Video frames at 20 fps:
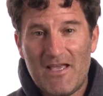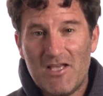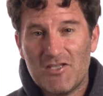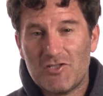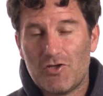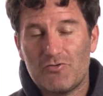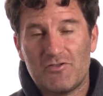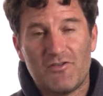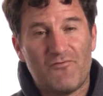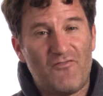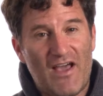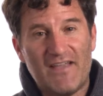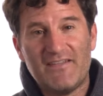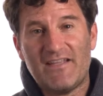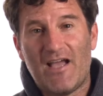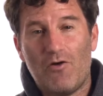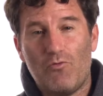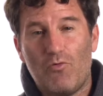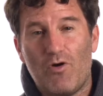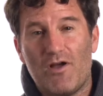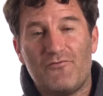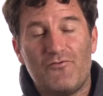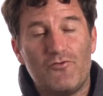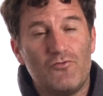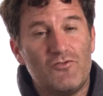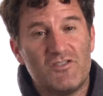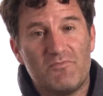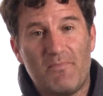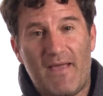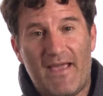So to find out what
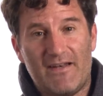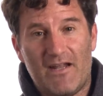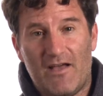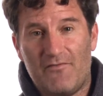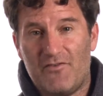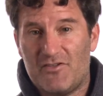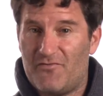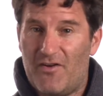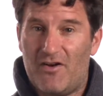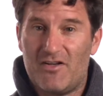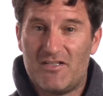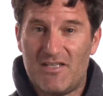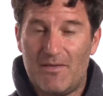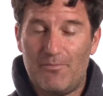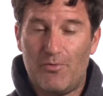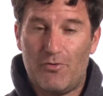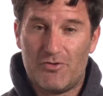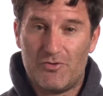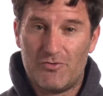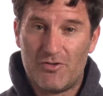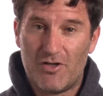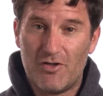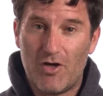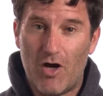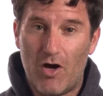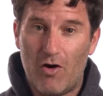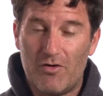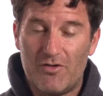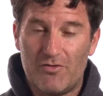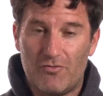food is made of, it's very simple. You can
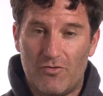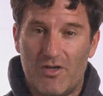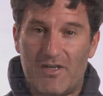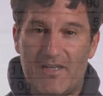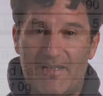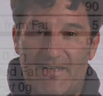go and look